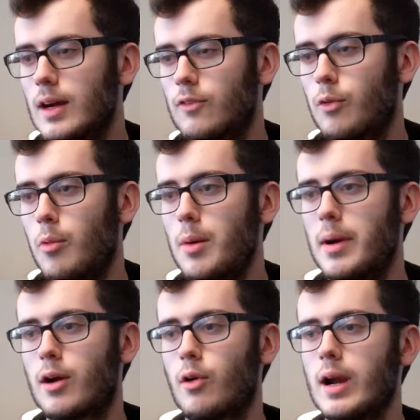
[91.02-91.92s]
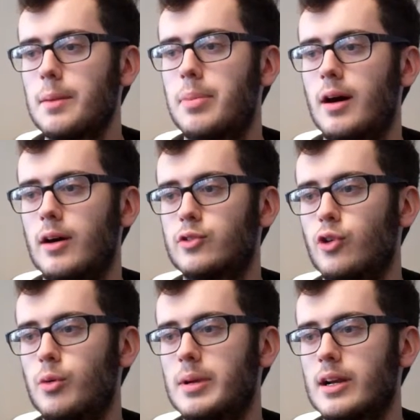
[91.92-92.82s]
From what my grandpa
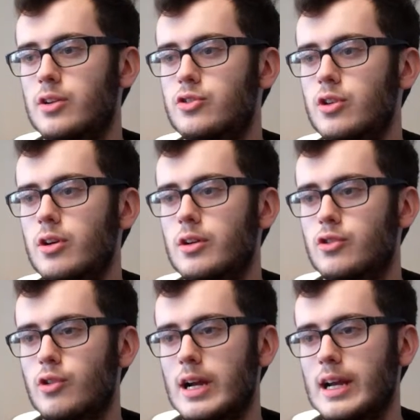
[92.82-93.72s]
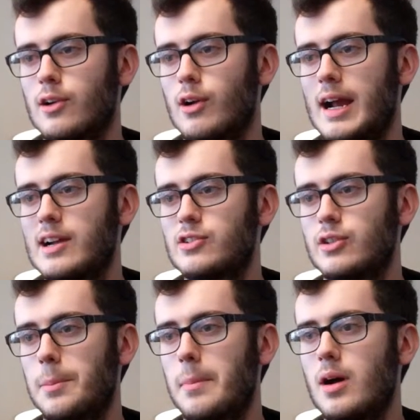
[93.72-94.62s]
told me, a circus train crashed
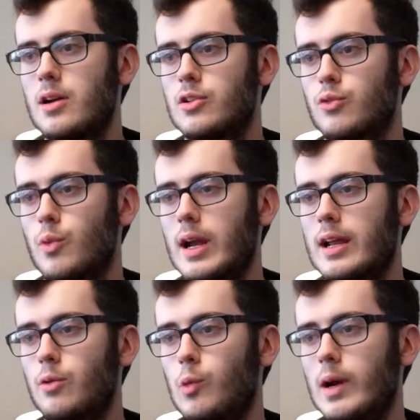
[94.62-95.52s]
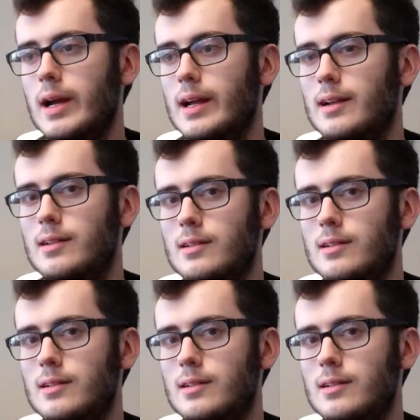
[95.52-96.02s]
and the monkeys ran away.